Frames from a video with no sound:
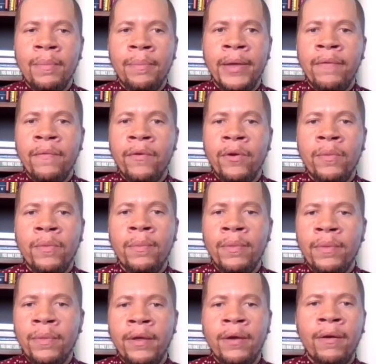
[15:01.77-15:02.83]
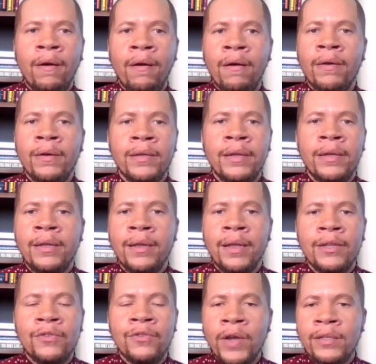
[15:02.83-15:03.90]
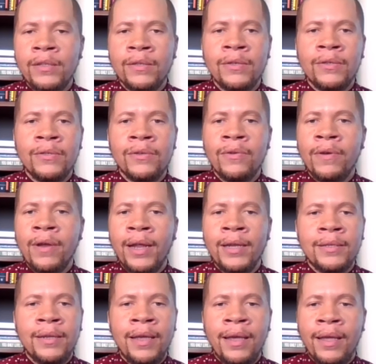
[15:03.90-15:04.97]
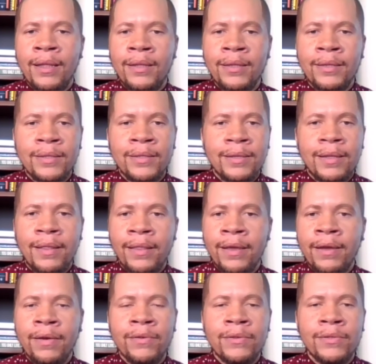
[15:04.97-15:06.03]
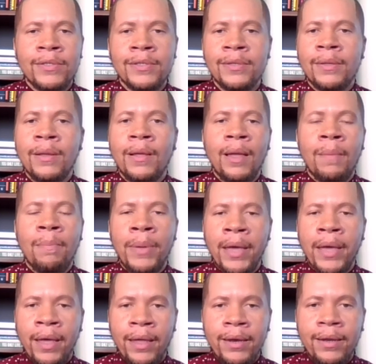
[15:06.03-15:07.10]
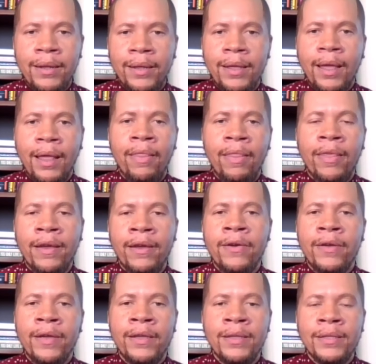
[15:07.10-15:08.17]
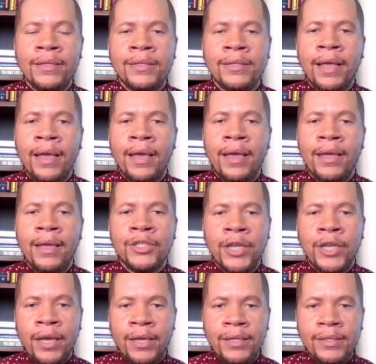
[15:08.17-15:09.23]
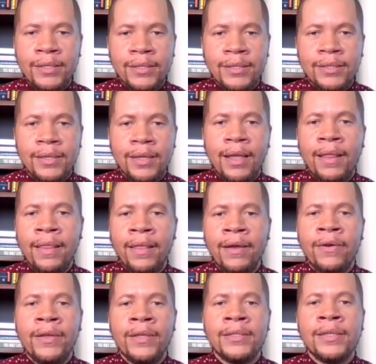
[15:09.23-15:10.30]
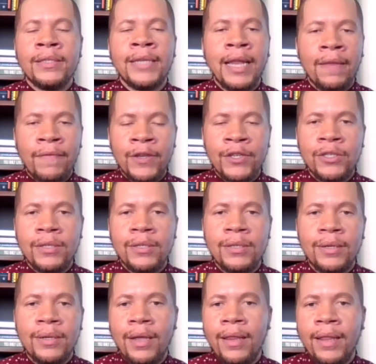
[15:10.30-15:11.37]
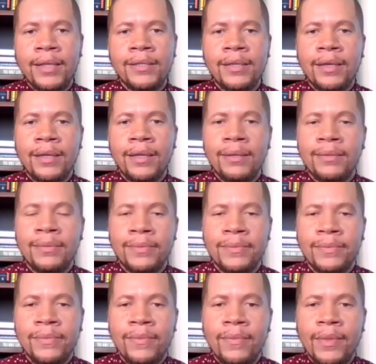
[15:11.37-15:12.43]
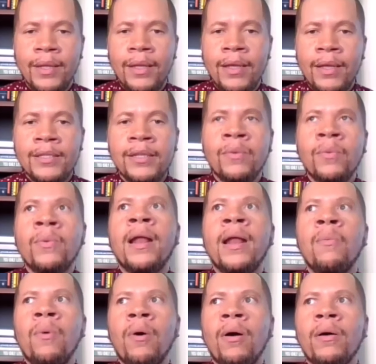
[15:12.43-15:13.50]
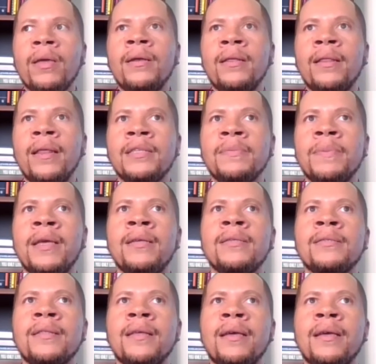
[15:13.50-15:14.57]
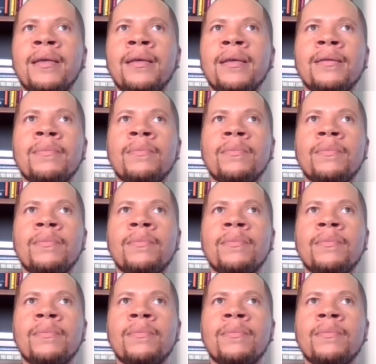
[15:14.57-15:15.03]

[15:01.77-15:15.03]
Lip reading: bedroom, there aren't any like dressers or nightstands. There's a bed and there is a chaise and there is a television and that's it. So when I walk into that space, like